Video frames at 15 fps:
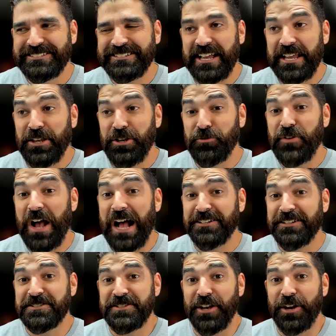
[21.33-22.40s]
Like, you
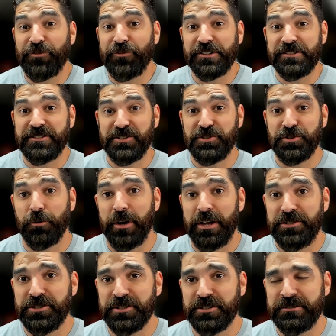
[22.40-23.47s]
got yourself in a
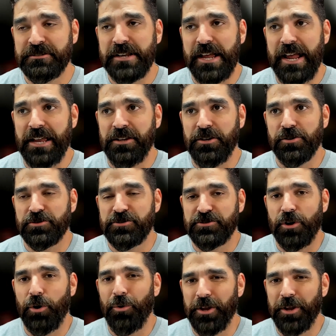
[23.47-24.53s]
situation and you're
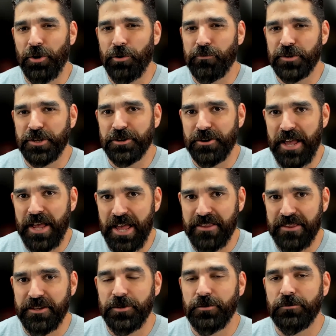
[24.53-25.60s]
so in over your
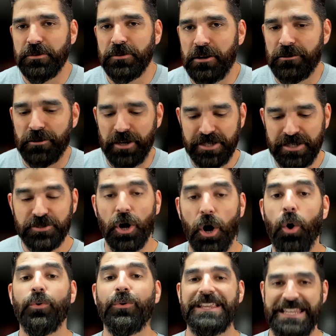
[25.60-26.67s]
head that you literally
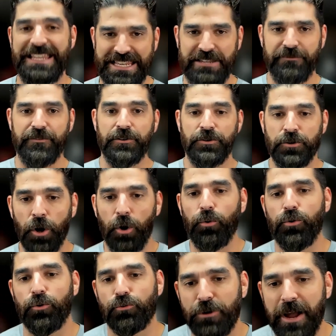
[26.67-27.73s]
don't even
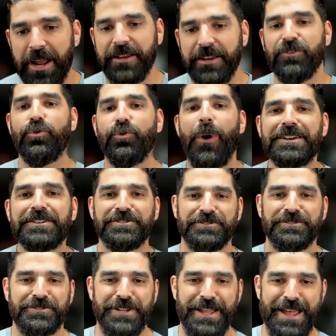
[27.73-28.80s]
know the right
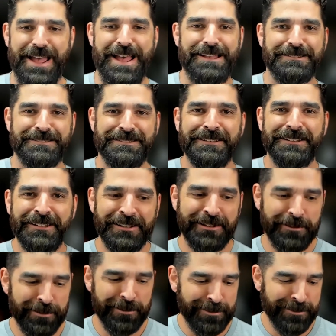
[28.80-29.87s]
questions to ask.
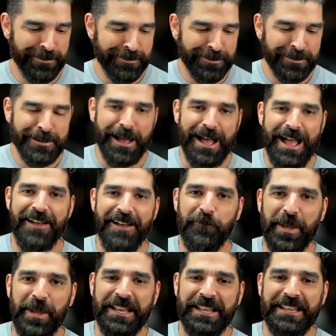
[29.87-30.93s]
I have
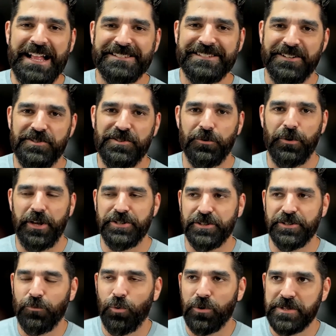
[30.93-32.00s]
been in that
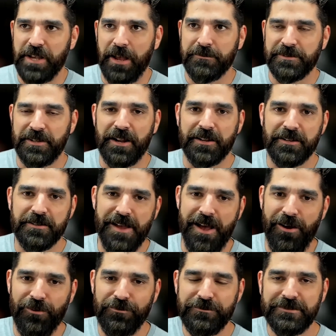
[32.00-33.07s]
situation more times than I can
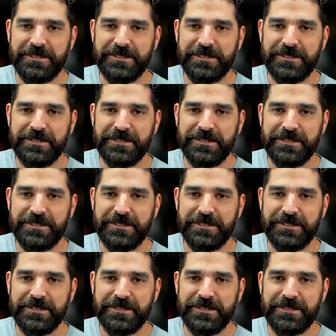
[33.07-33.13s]
count.